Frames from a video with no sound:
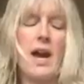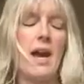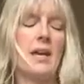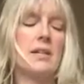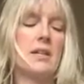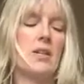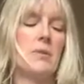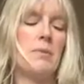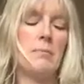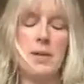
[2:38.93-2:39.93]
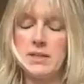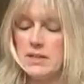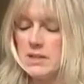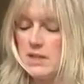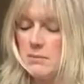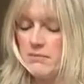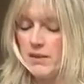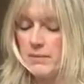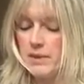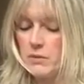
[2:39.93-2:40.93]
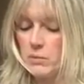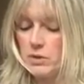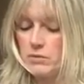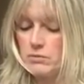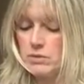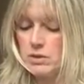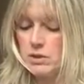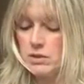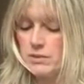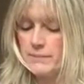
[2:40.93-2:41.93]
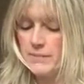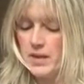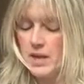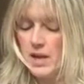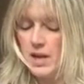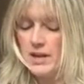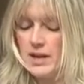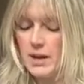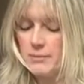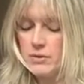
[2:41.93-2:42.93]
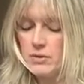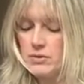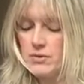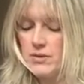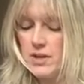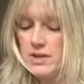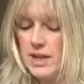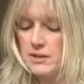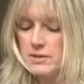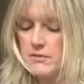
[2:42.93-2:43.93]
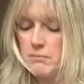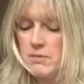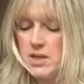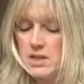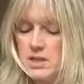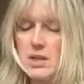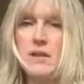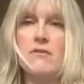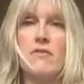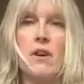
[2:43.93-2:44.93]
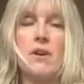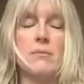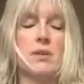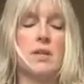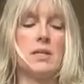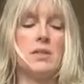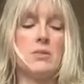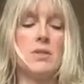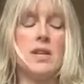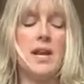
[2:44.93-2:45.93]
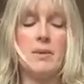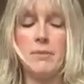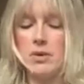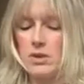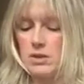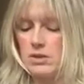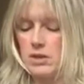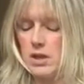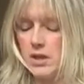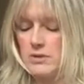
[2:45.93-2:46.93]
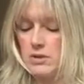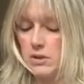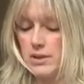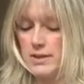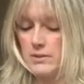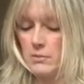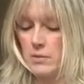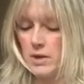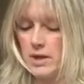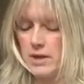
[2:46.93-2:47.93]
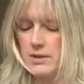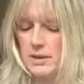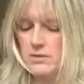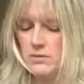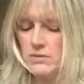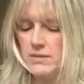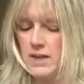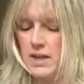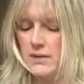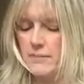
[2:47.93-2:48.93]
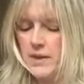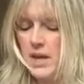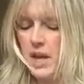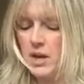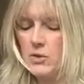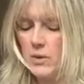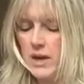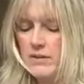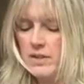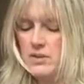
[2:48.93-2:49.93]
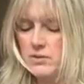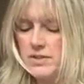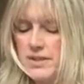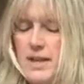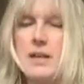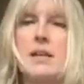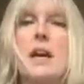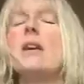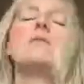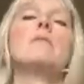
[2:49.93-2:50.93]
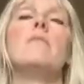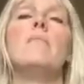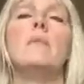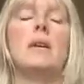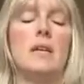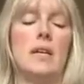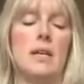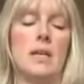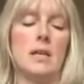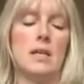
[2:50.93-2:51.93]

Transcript: And it could be mending a deep family wound. Capricorn, third house of immediate environment. That's your neighbourhood, close colleagues at work, that sort of thing. Aquarius, your second house of money.